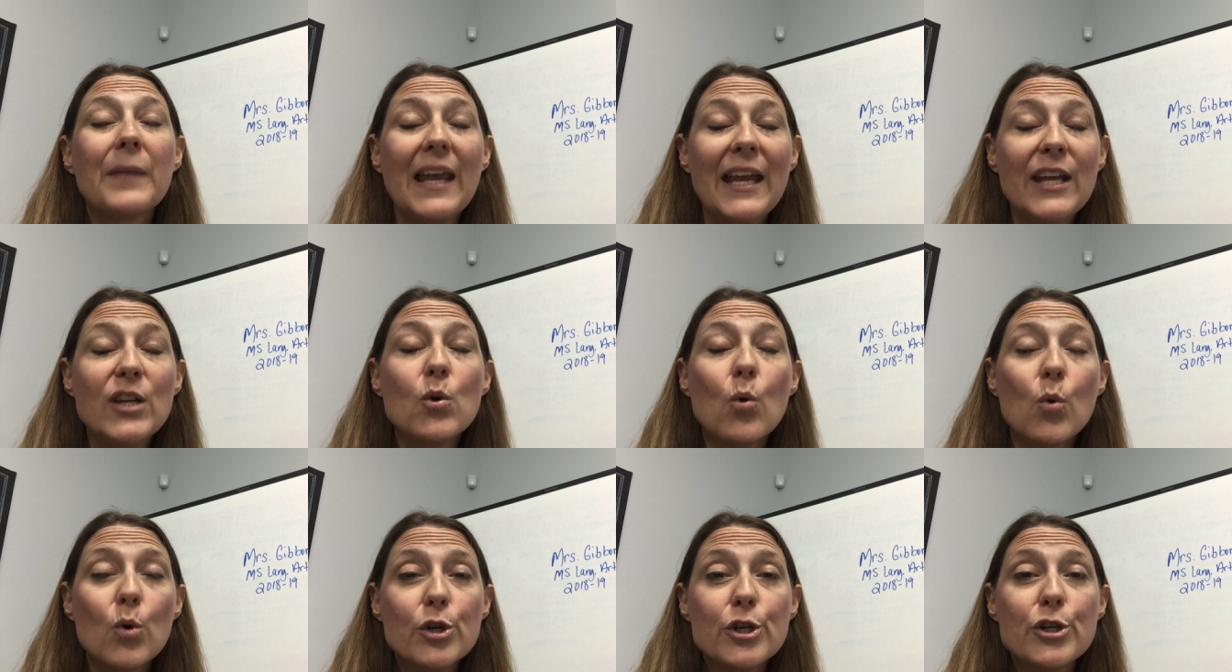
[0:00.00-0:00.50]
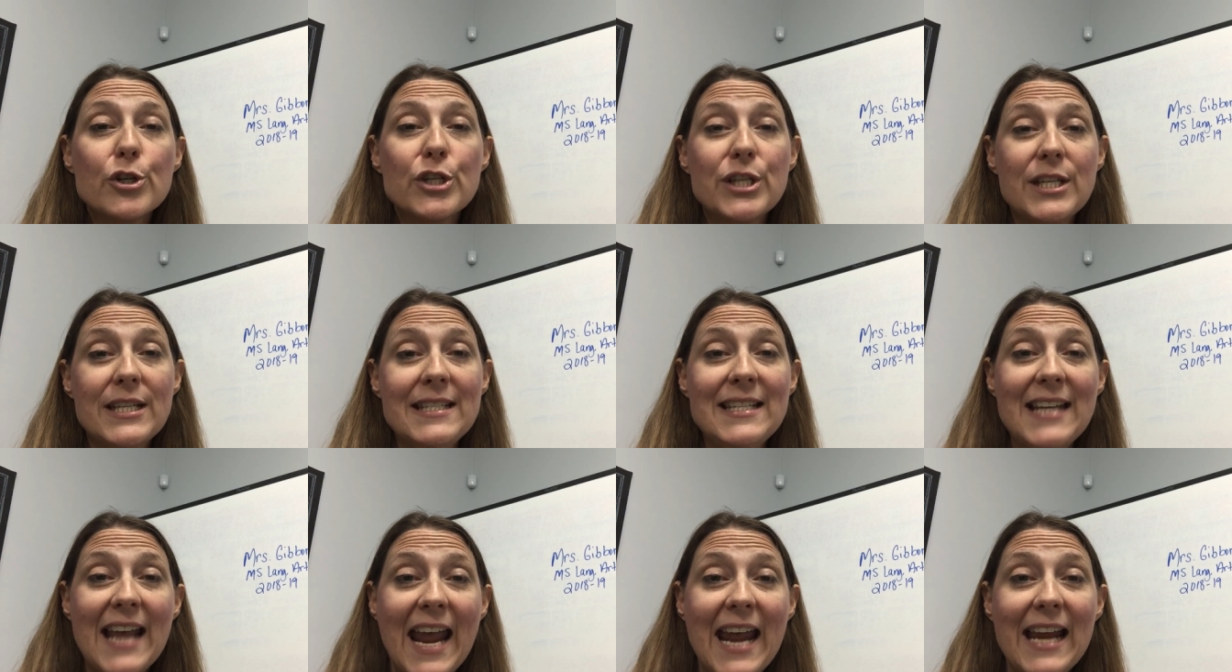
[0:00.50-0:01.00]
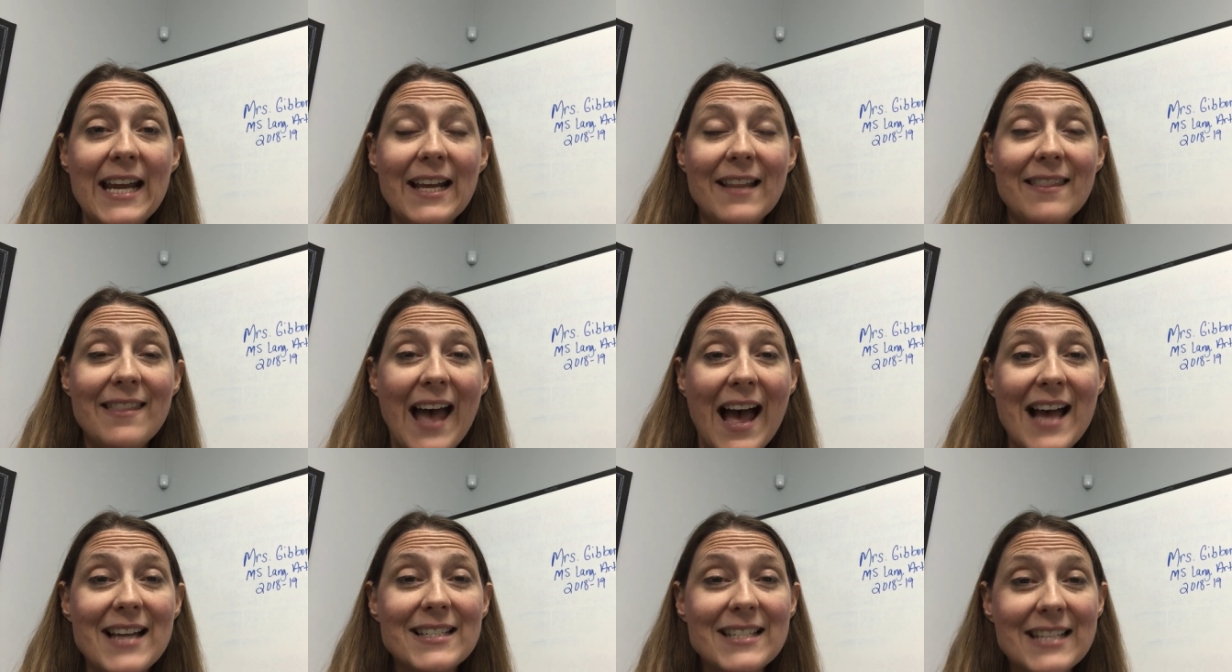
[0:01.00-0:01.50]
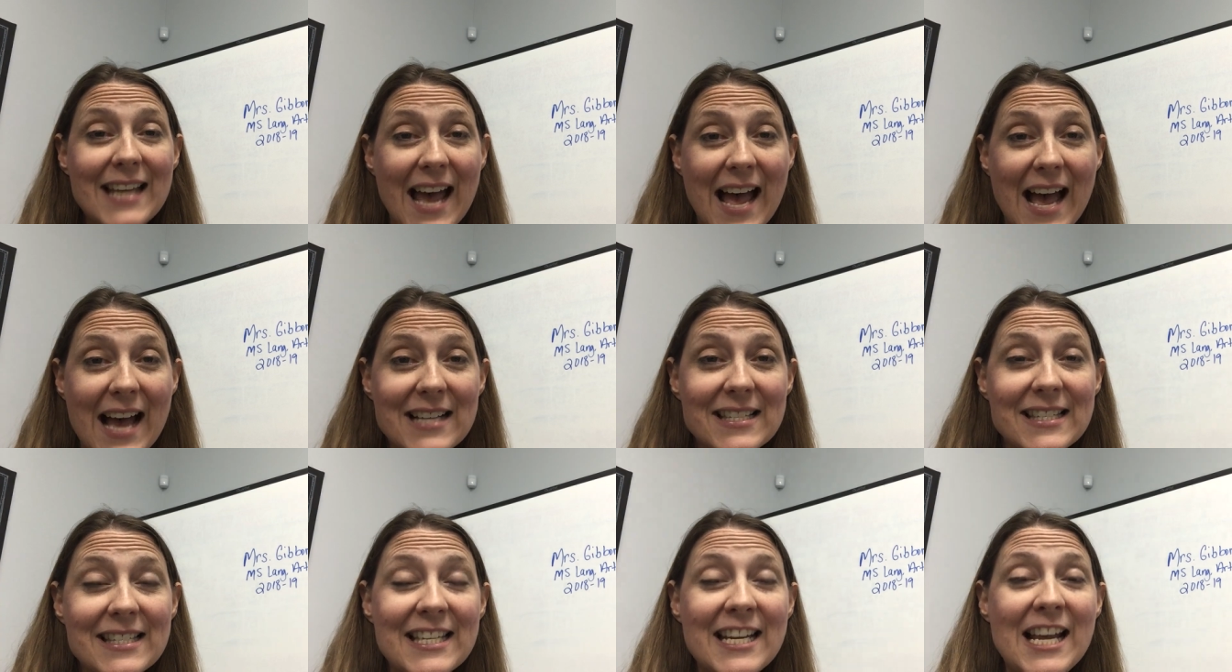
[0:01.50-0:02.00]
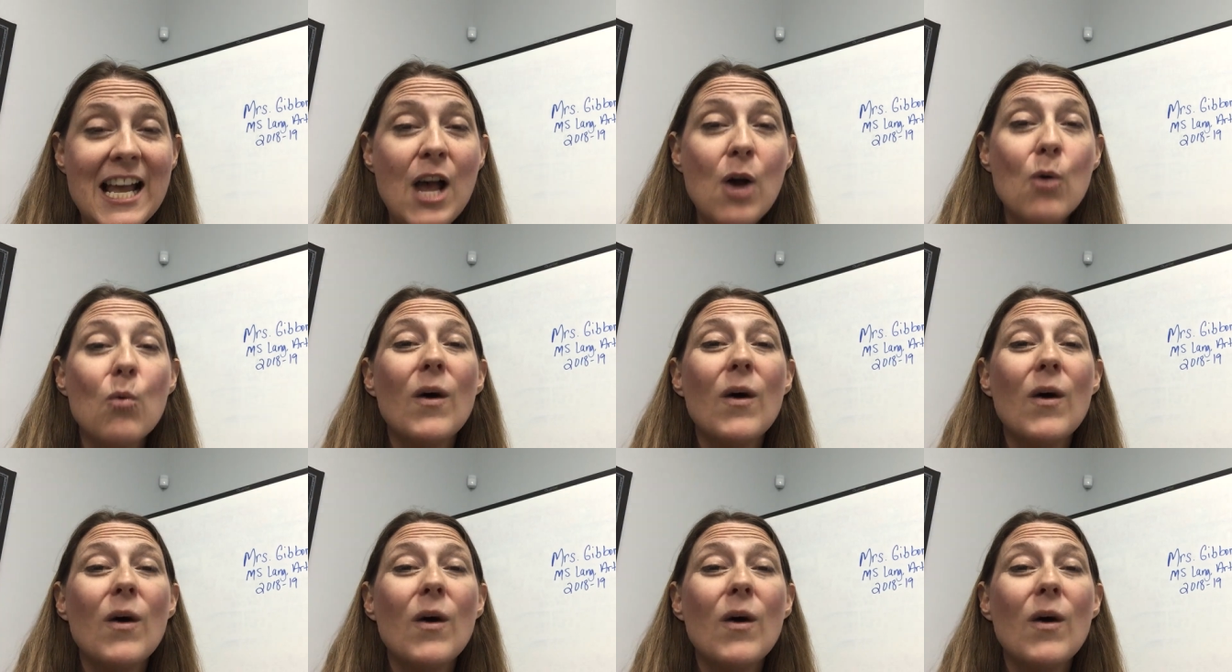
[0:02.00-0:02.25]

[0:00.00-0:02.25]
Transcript: in order to take that test.